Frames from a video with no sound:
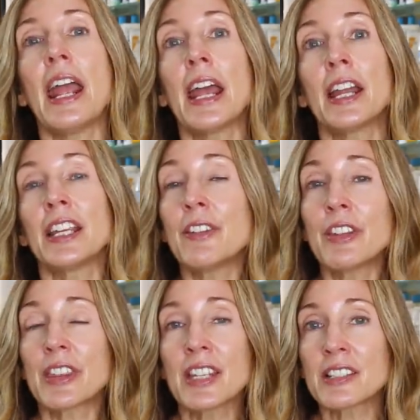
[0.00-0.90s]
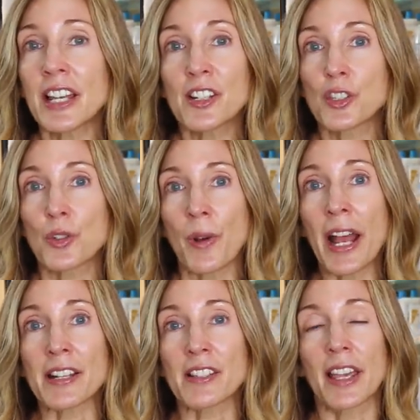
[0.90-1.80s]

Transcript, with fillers: and even things like stress.